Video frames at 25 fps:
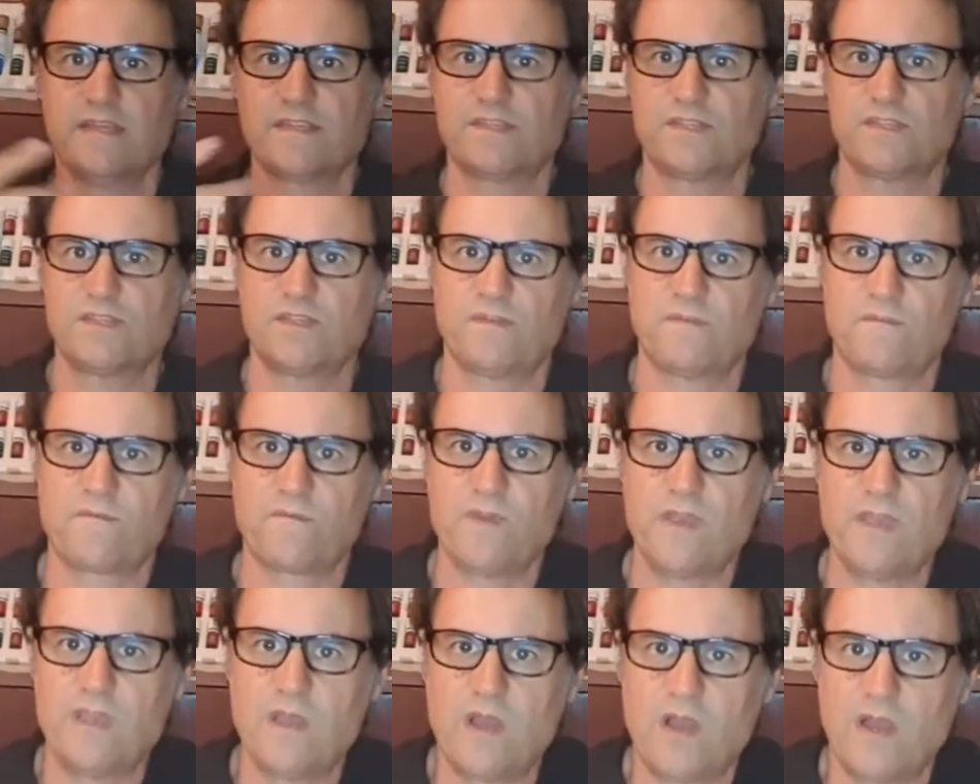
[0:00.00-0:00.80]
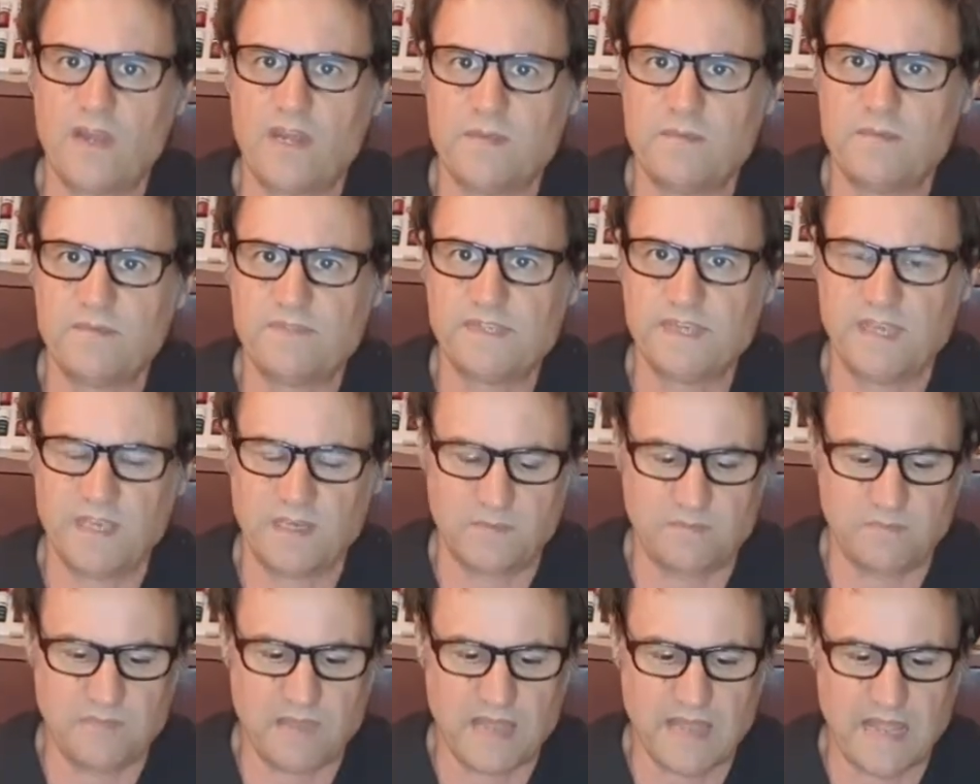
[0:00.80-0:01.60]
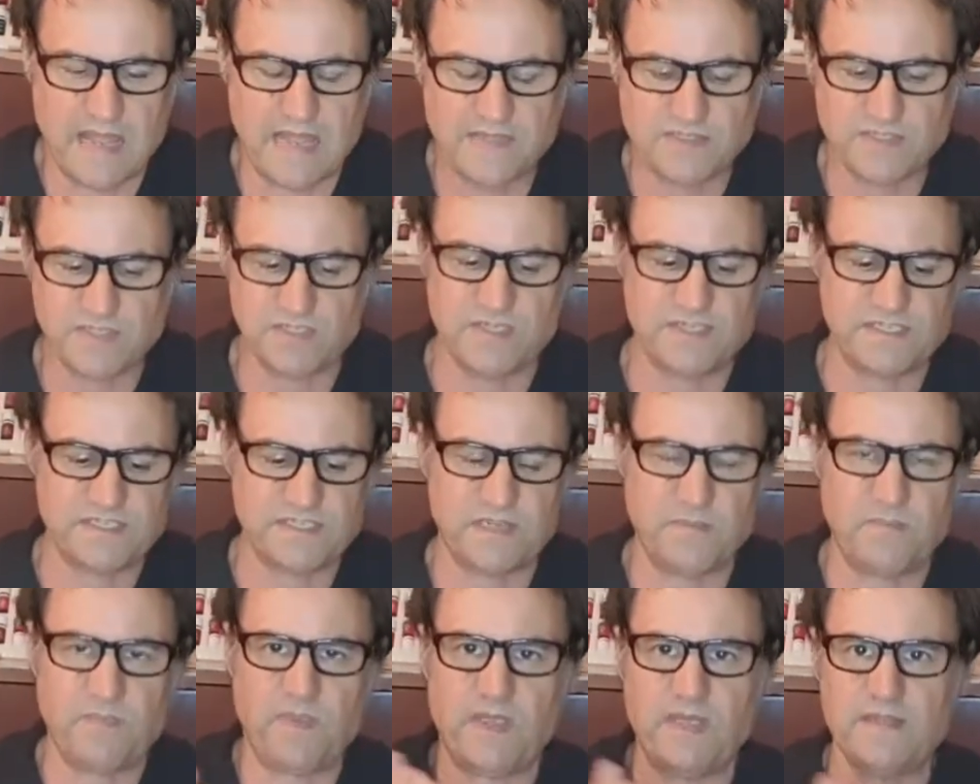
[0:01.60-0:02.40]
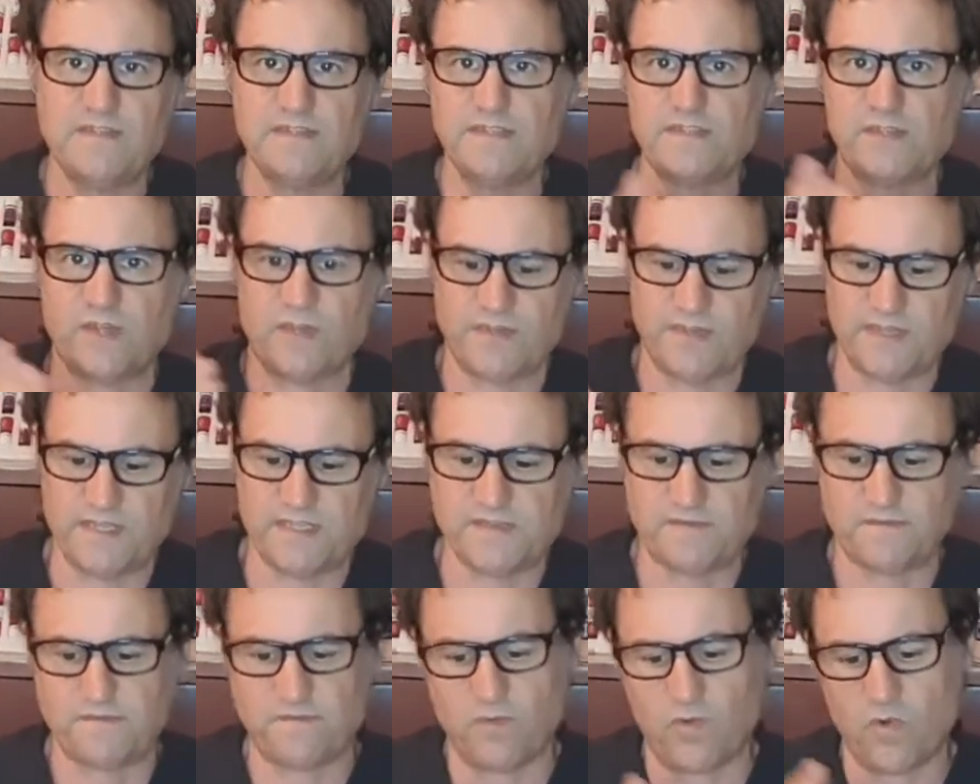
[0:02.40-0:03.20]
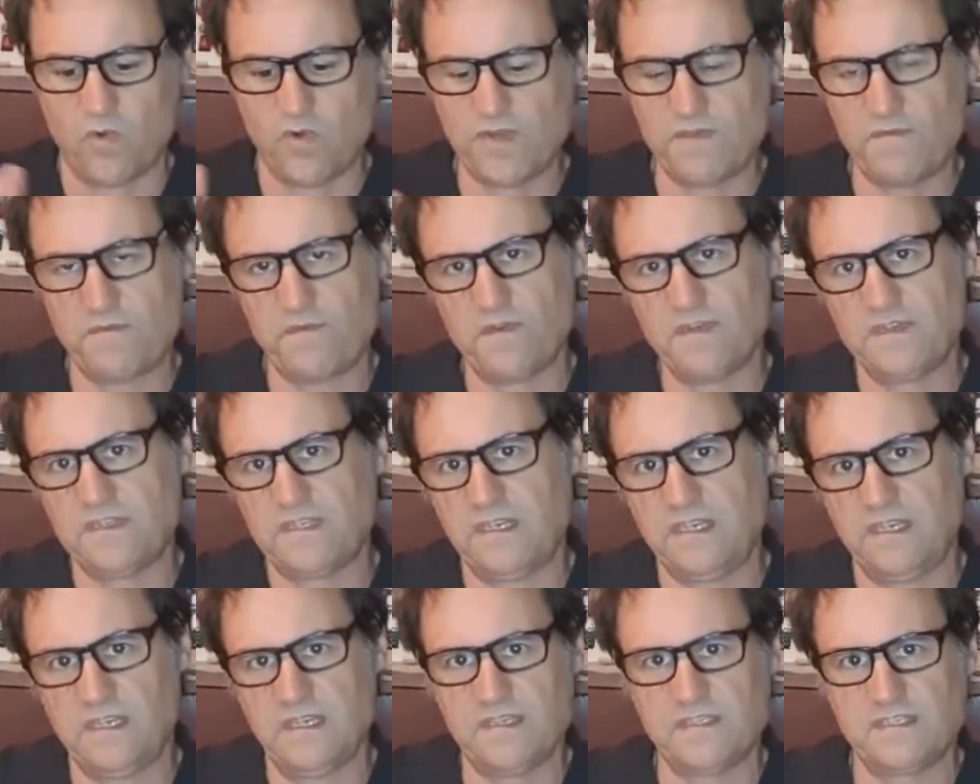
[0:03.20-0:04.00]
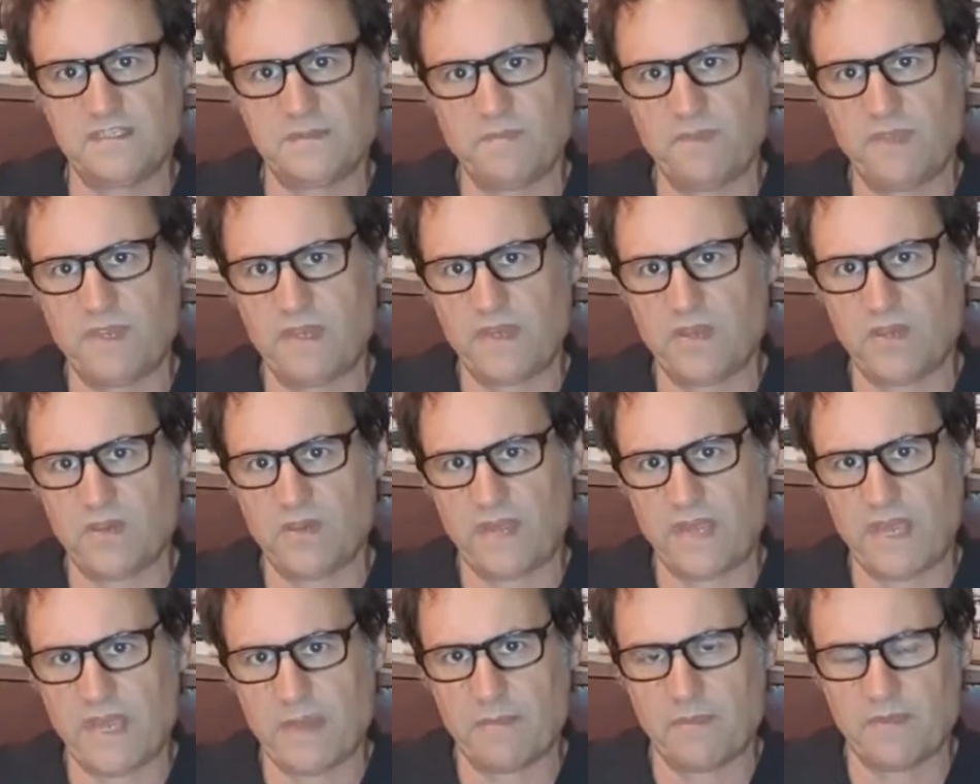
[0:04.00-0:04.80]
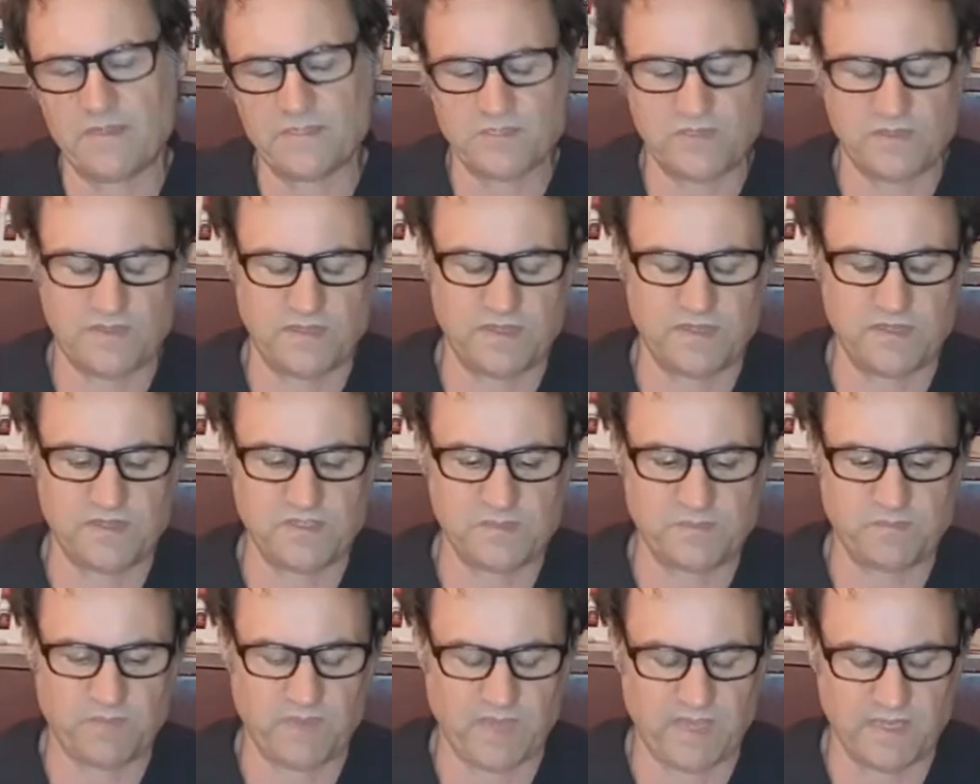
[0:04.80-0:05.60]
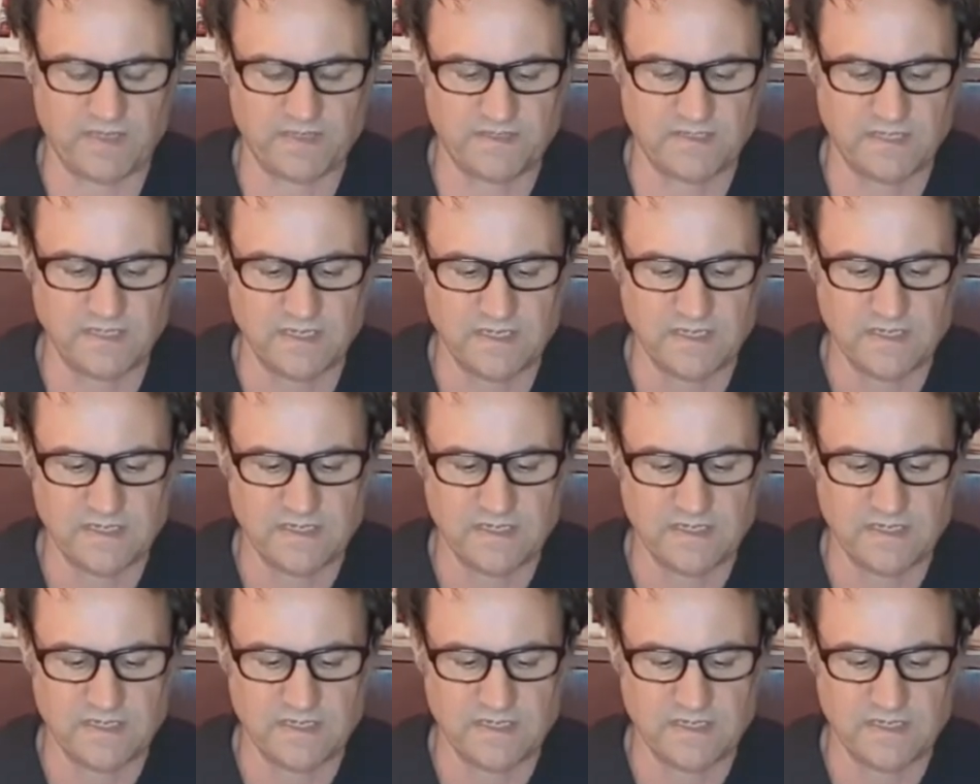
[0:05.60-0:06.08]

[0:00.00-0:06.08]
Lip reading: So the free items in March, and this depends on, there's 4 different tiers depending on how much that you spend.